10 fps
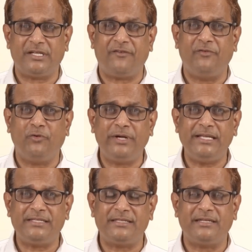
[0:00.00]
have
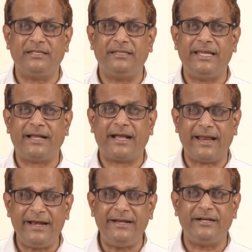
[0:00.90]
noticed the
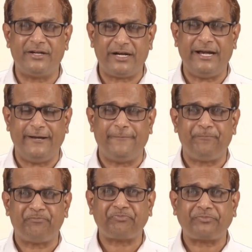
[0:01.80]
current trend
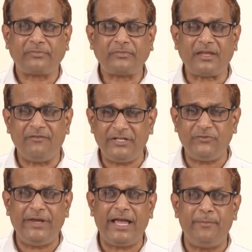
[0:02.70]
which
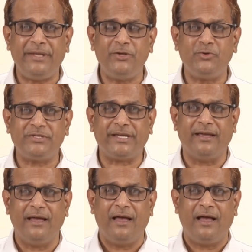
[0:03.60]
we have been
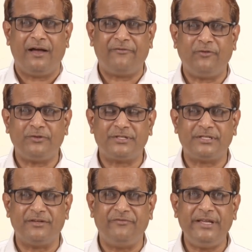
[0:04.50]
using. Of
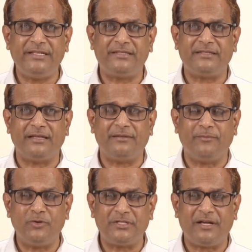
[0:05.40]
course,
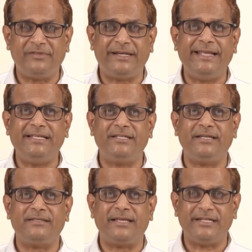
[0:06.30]
most of the
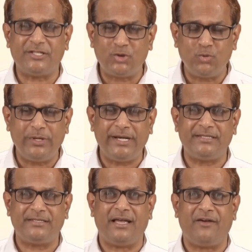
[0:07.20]
teachers and
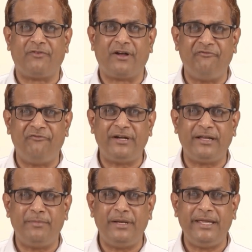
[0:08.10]
students have
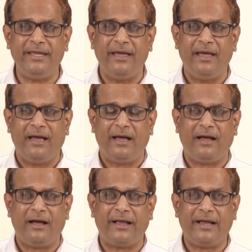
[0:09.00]
comfortably
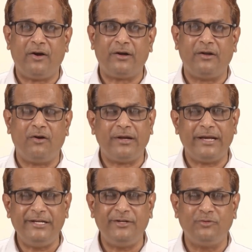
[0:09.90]
got
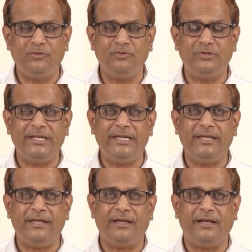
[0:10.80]
into
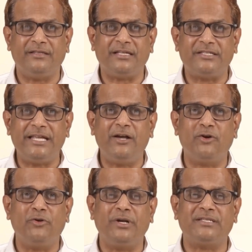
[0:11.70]
the
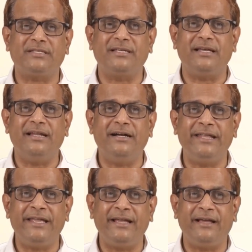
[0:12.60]
synchronous
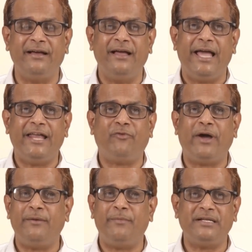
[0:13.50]
learning
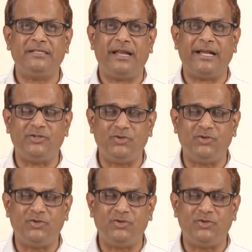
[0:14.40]
environments like